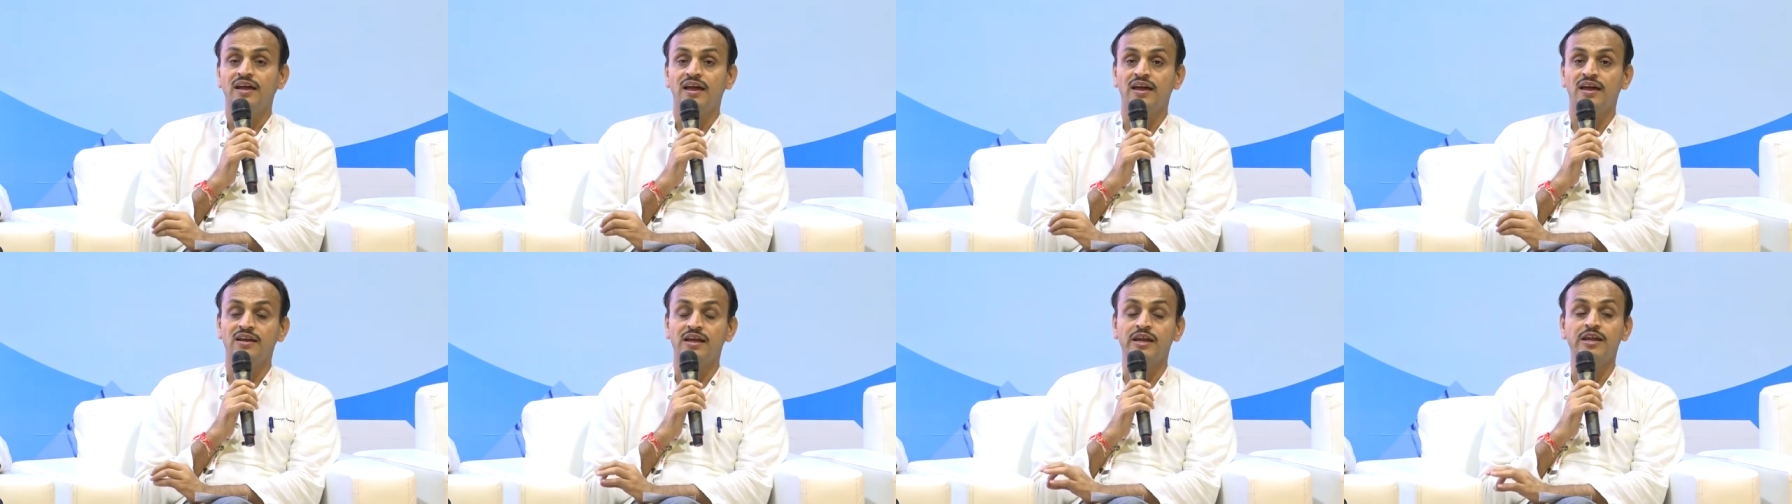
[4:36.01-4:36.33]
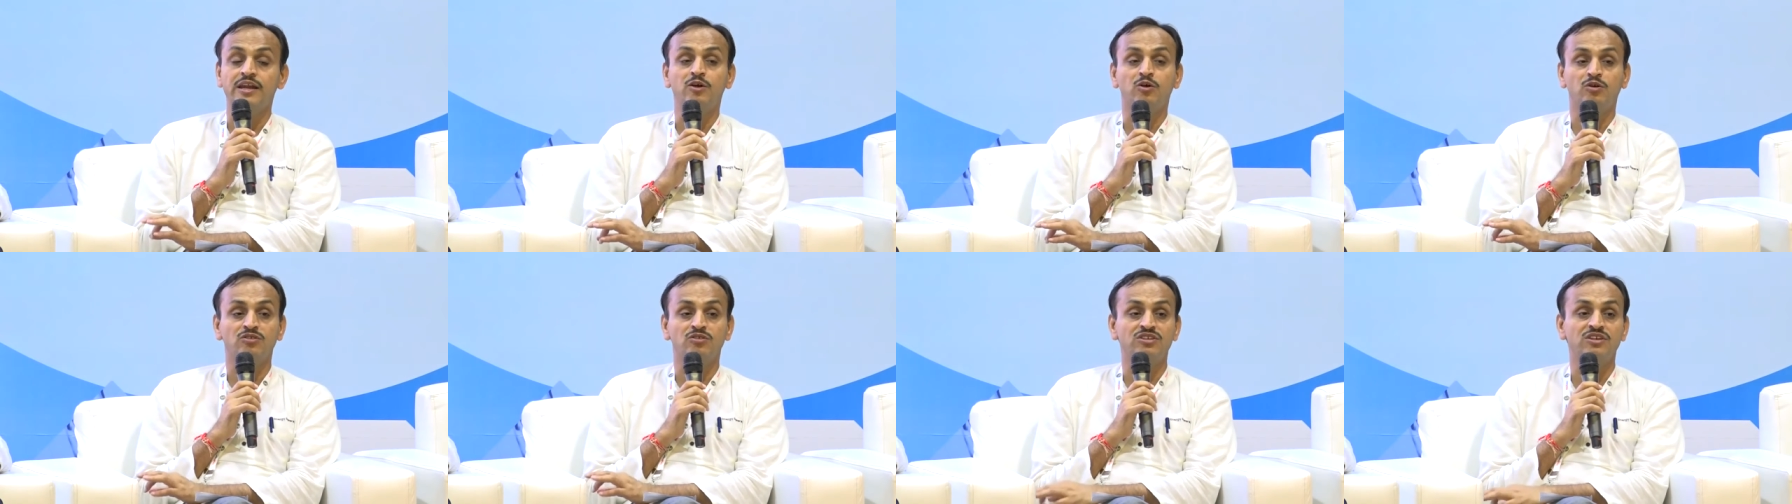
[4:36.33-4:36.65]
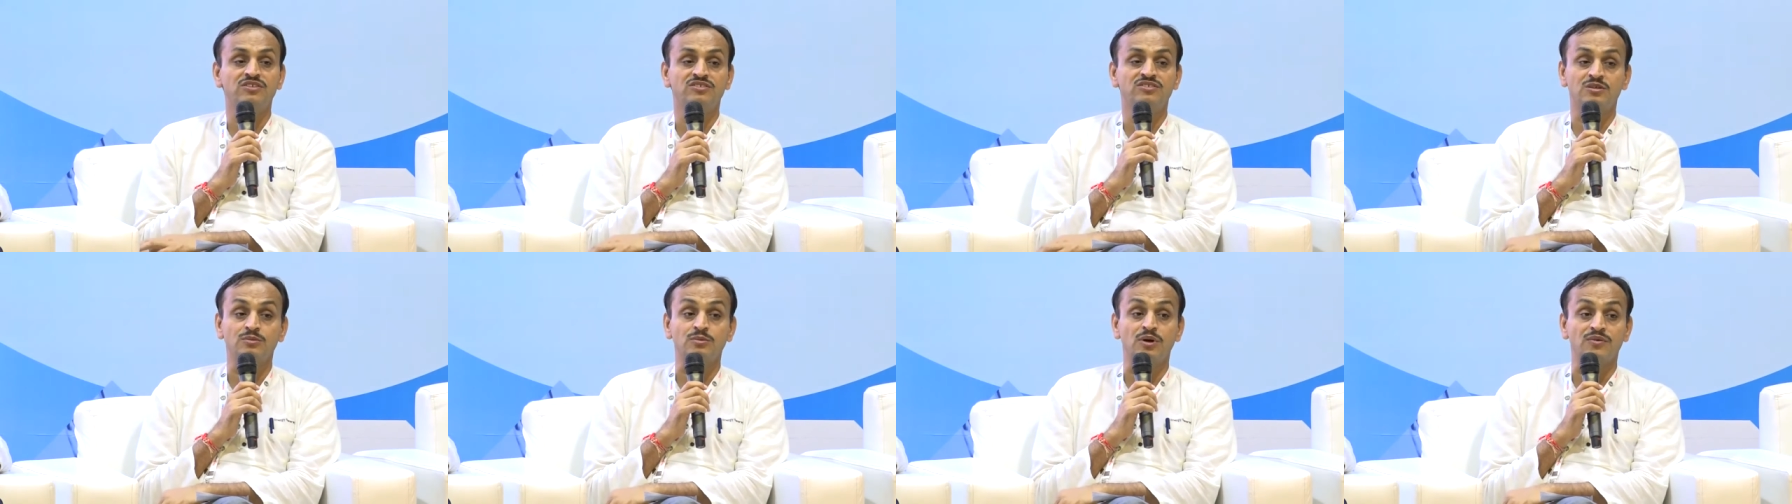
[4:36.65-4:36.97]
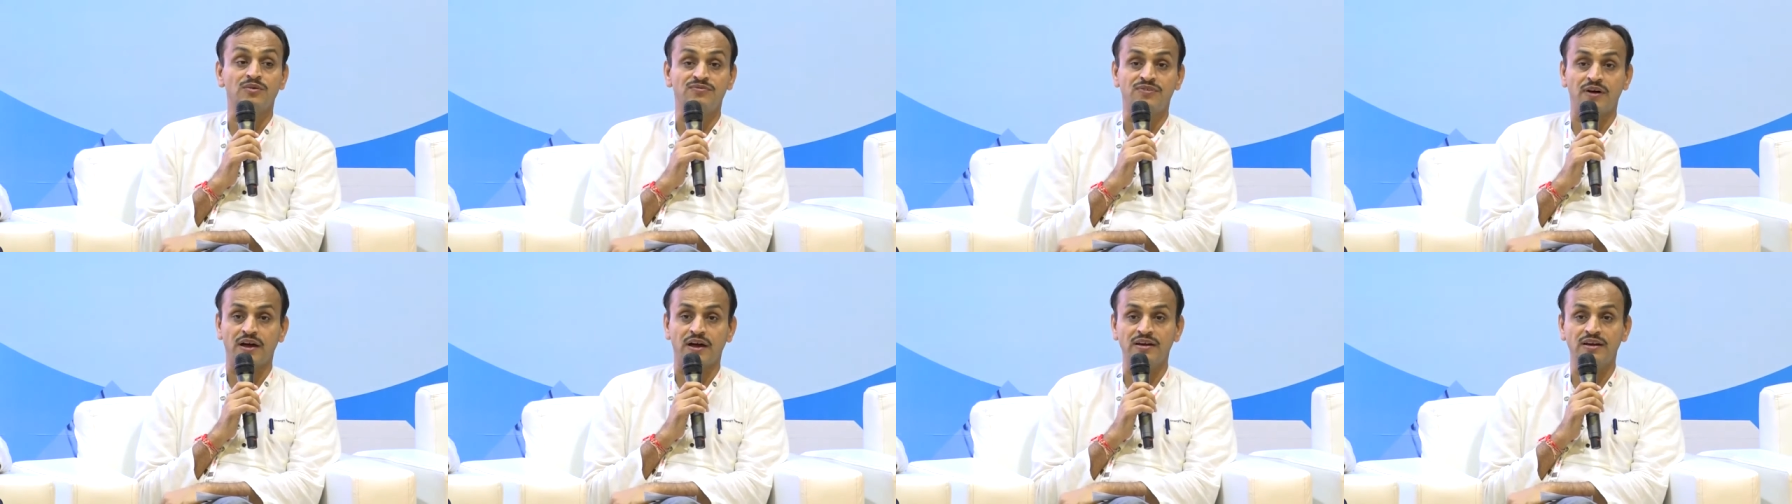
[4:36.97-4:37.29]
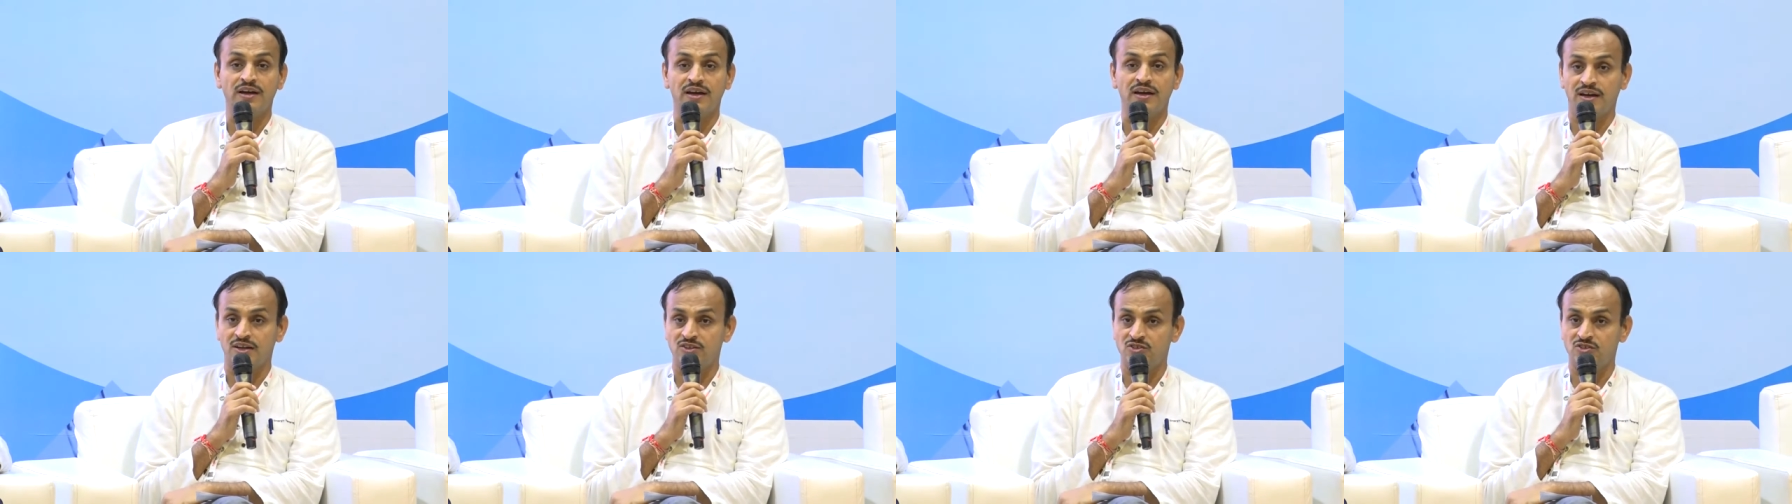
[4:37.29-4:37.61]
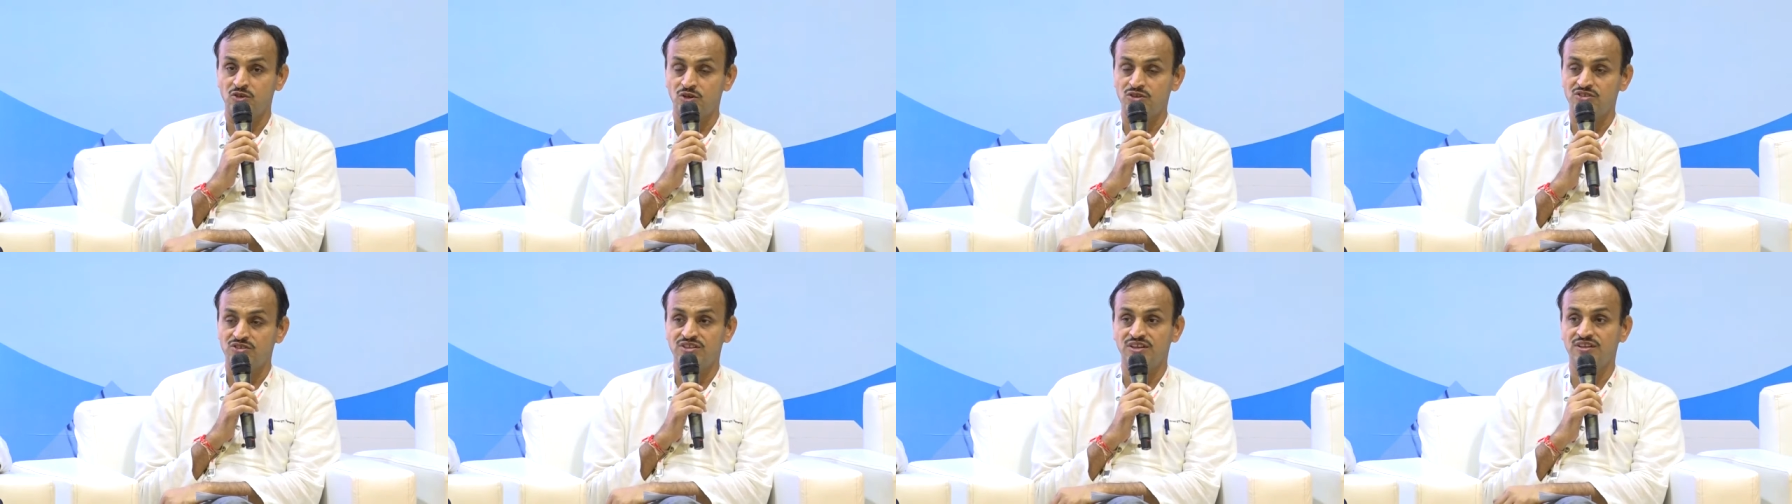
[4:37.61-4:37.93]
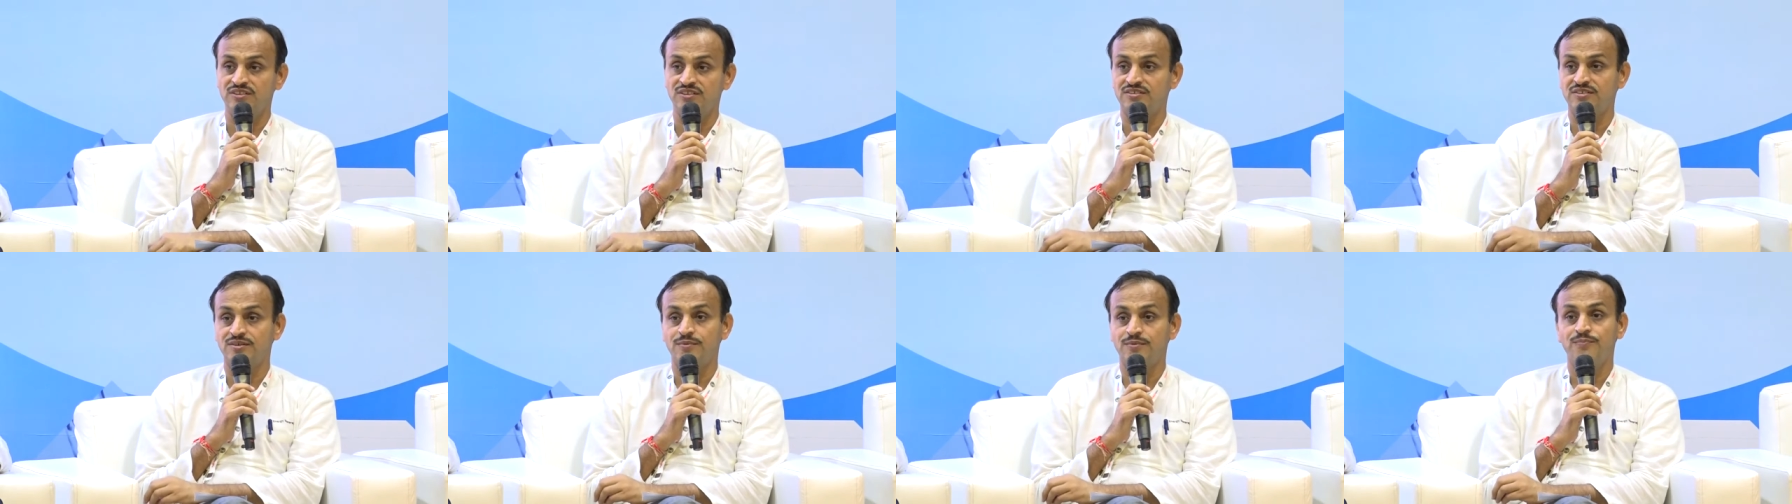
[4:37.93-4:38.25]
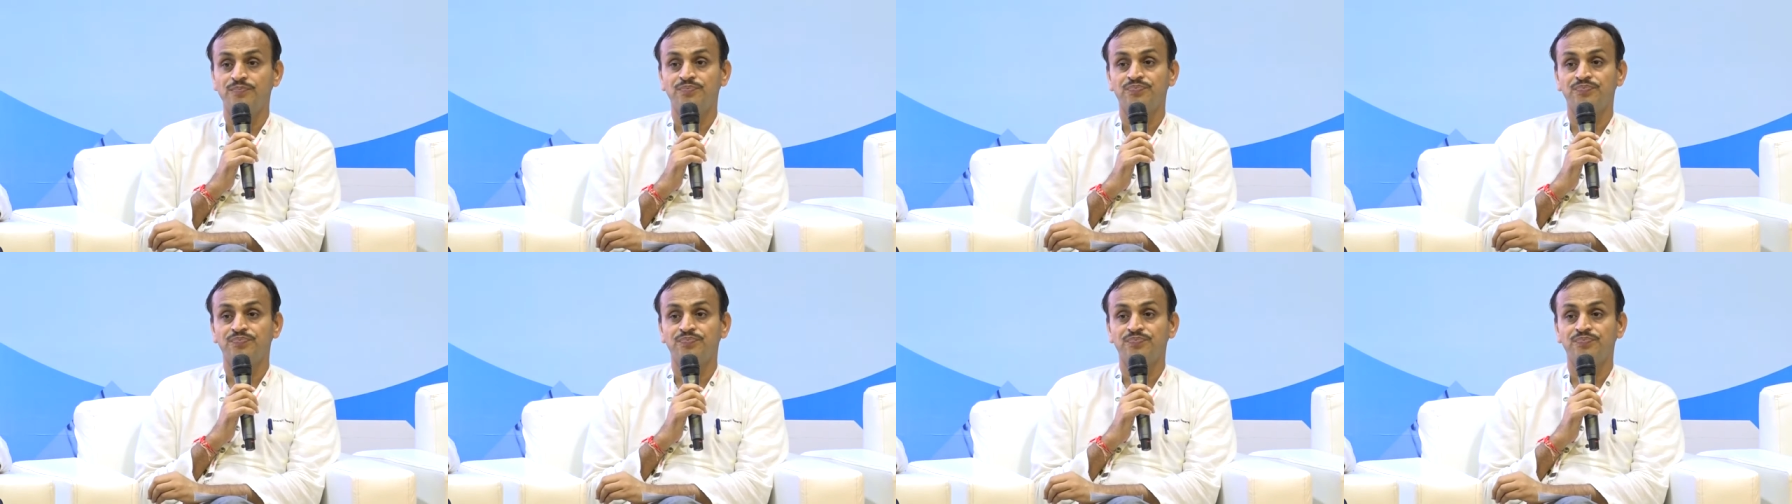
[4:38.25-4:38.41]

in an ecosystem of finite resources